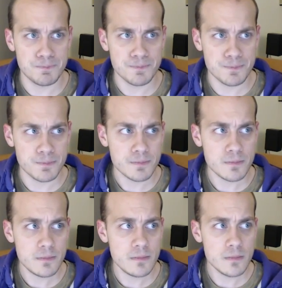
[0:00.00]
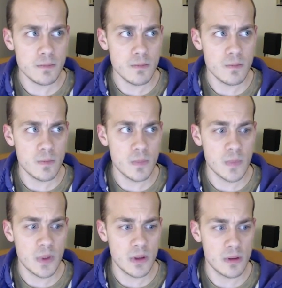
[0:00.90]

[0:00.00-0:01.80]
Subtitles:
No one is speaking in this clip.